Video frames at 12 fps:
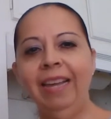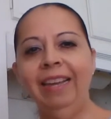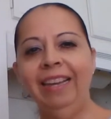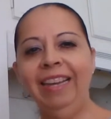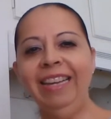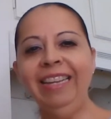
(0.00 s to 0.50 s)

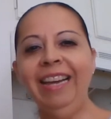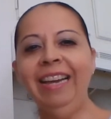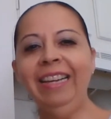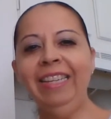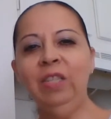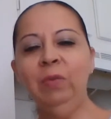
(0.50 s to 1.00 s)
Hey
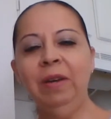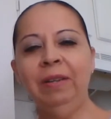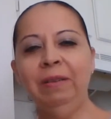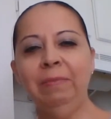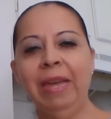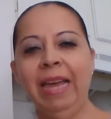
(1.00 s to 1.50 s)
guys,
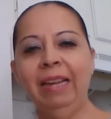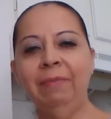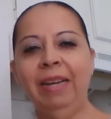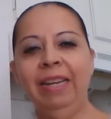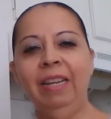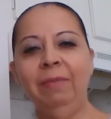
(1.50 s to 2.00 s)
welcome
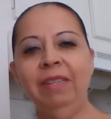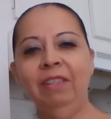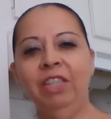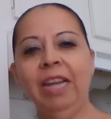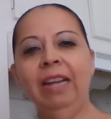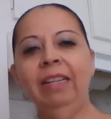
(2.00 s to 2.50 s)
back. My name
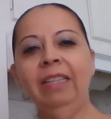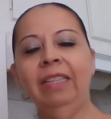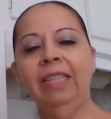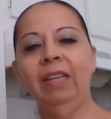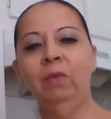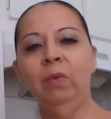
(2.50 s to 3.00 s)
is
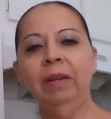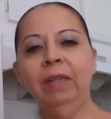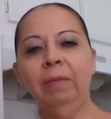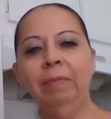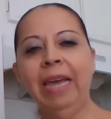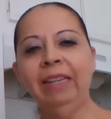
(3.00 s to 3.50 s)
Janice and
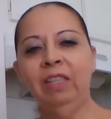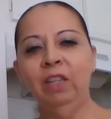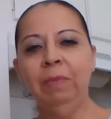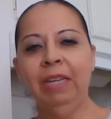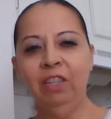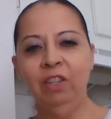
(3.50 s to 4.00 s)
welcome back
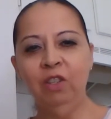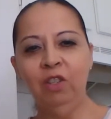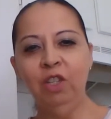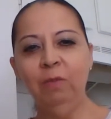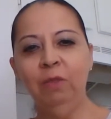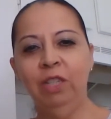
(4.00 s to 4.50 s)
to my
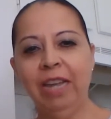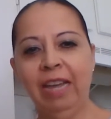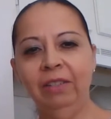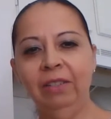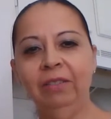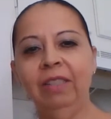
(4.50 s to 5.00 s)
YouTube
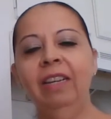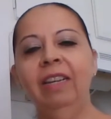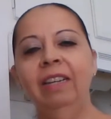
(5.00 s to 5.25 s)
channel.